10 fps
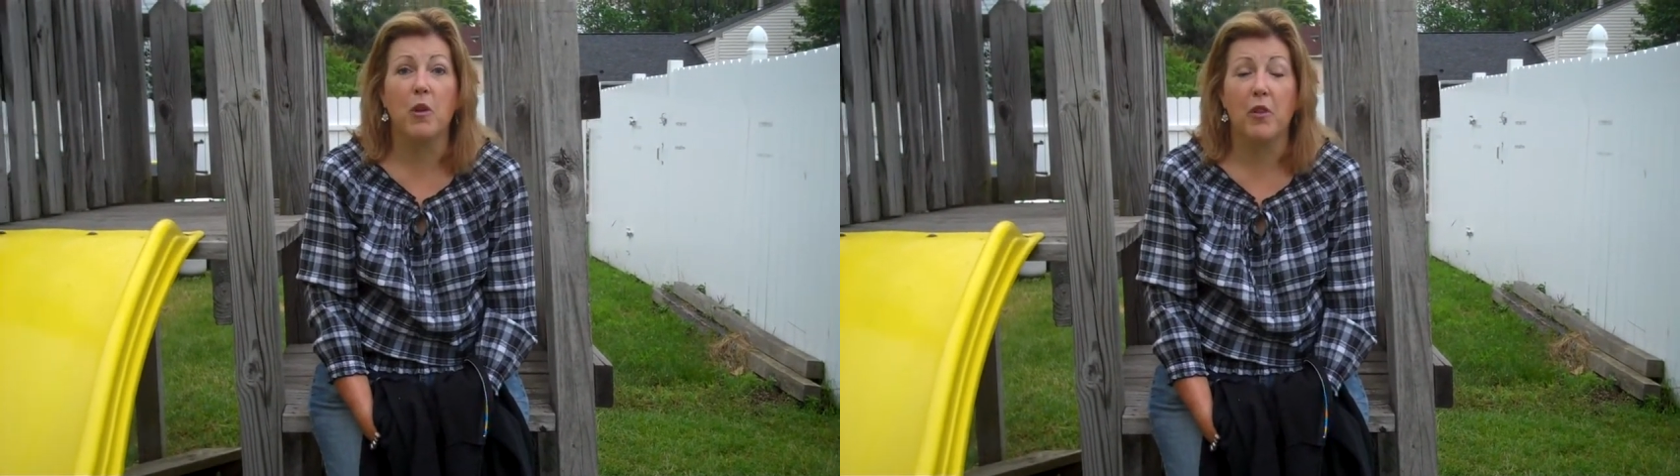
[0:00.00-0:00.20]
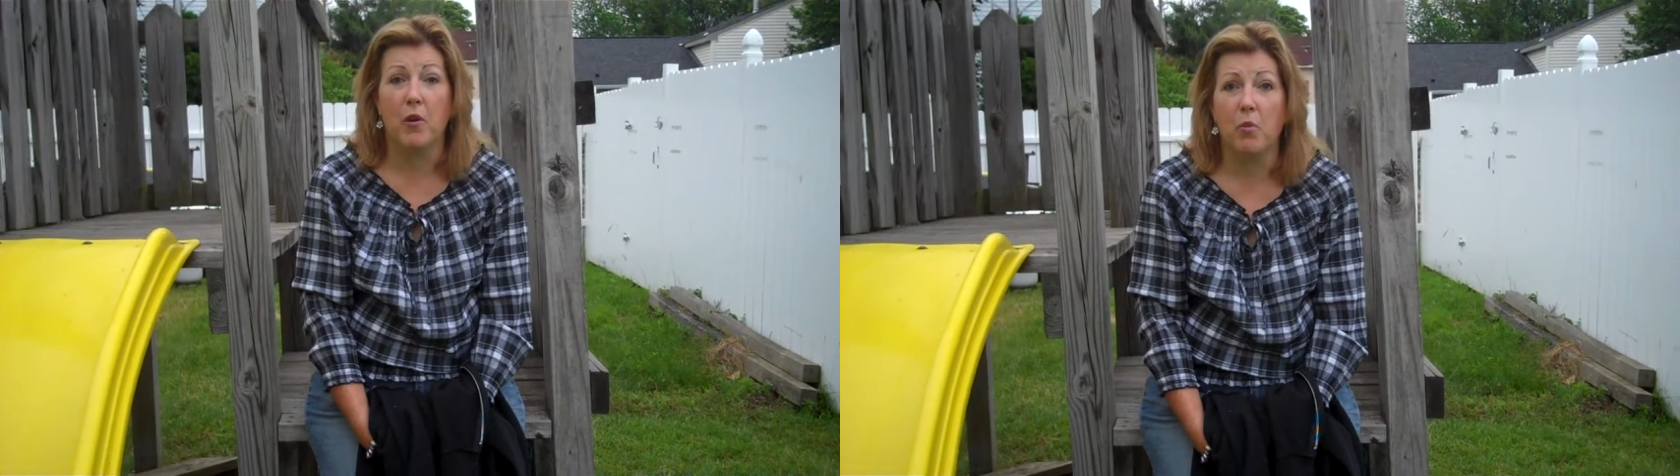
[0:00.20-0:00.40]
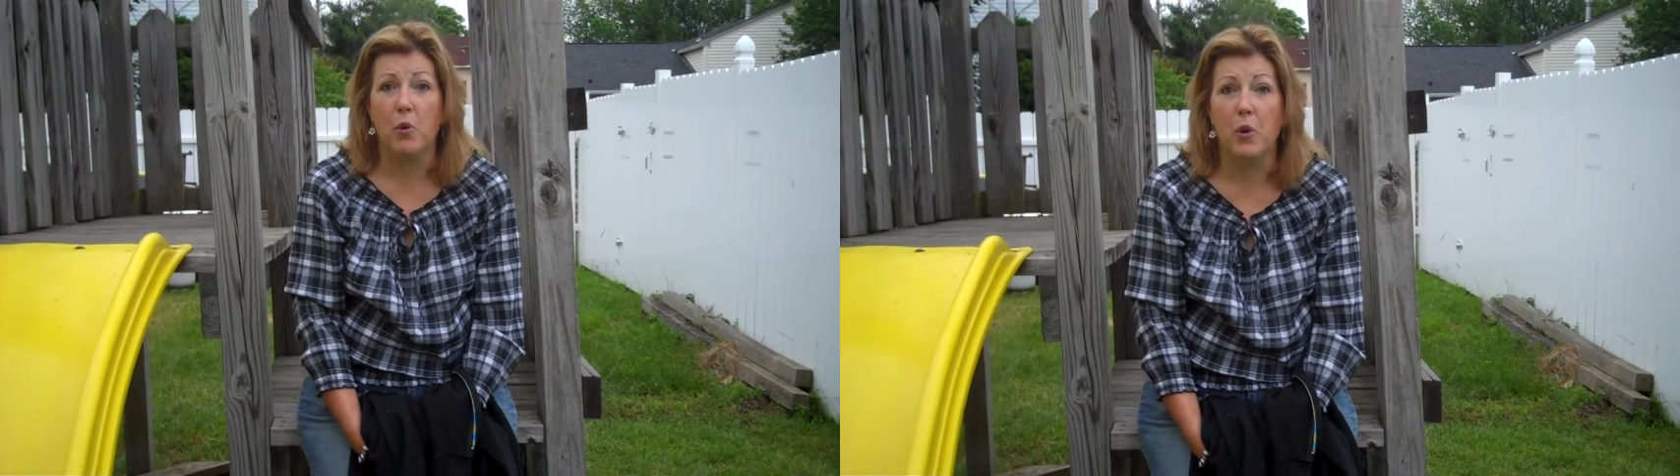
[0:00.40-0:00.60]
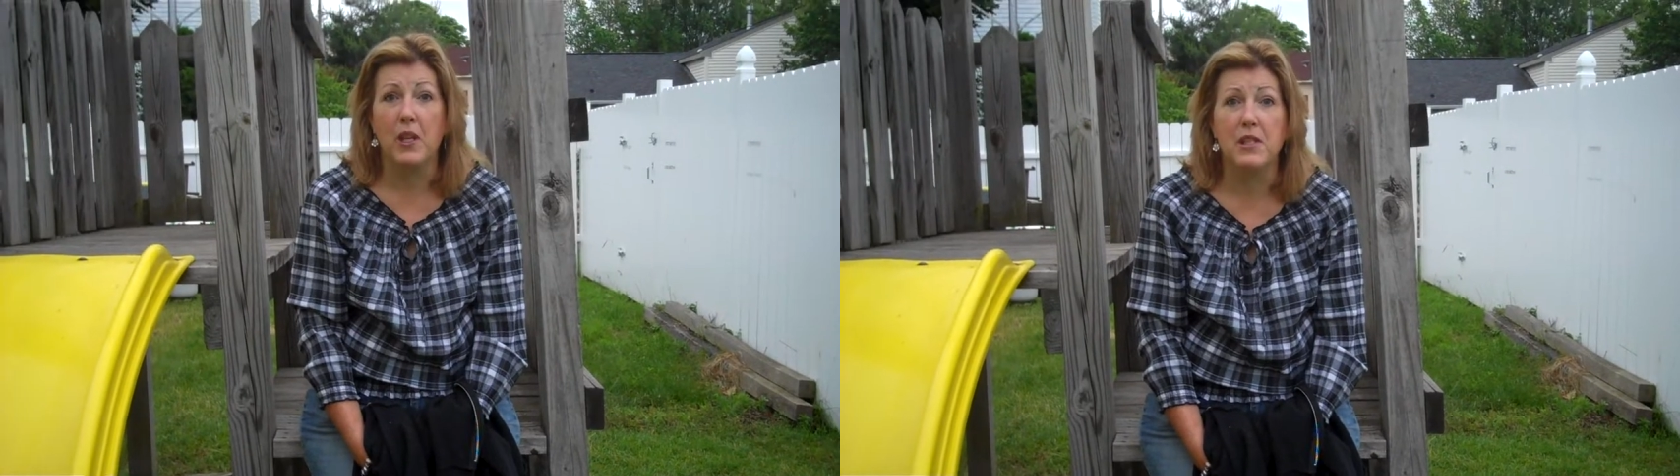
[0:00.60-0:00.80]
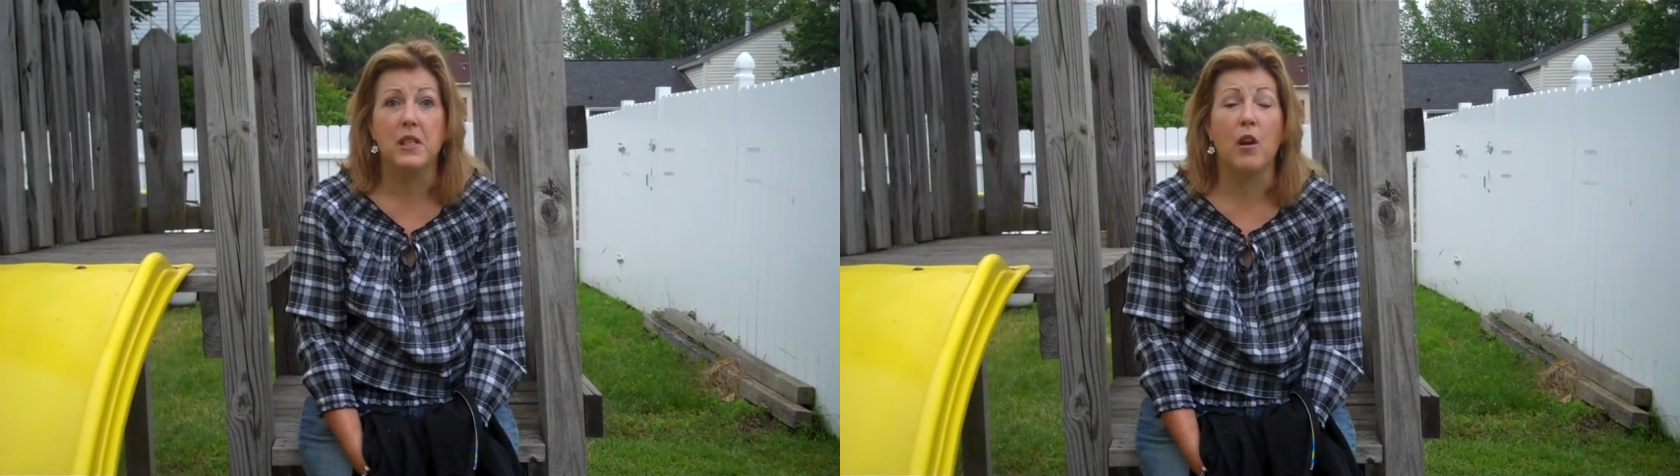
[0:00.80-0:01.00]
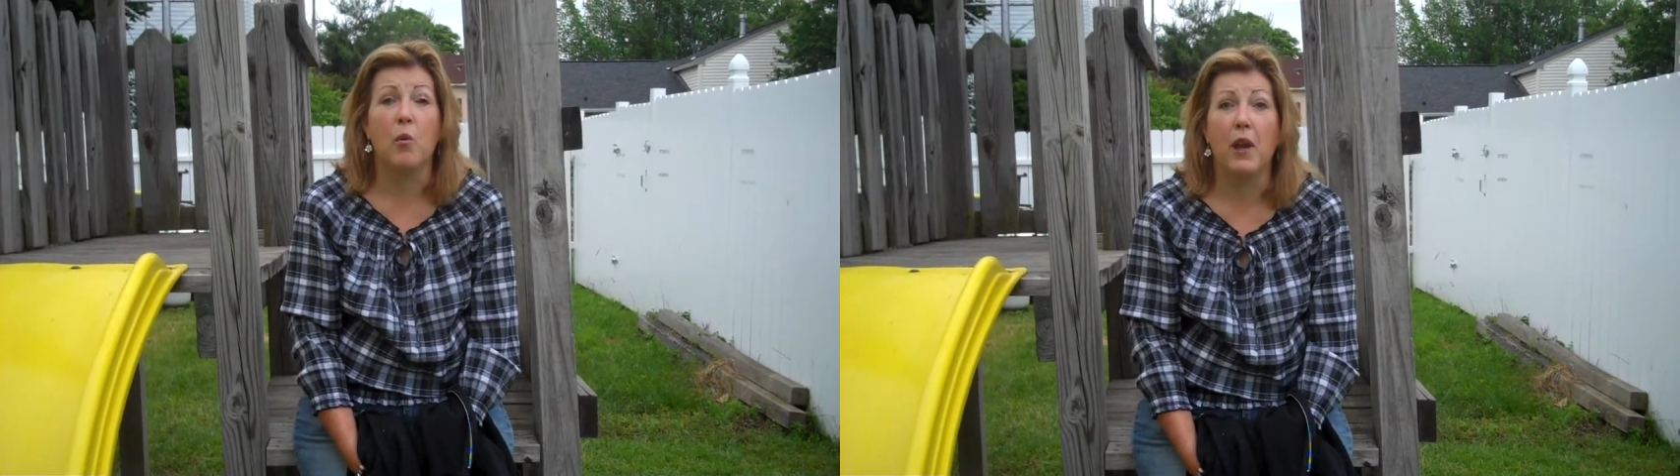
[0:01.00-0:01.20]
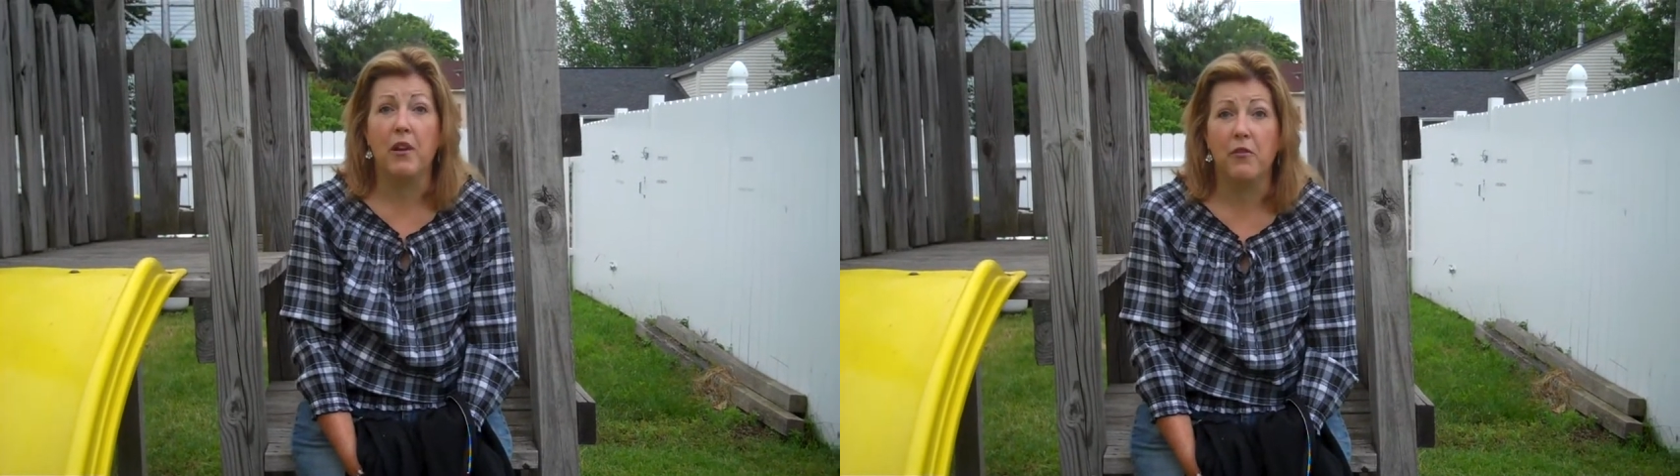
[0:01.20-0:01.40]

with our boys away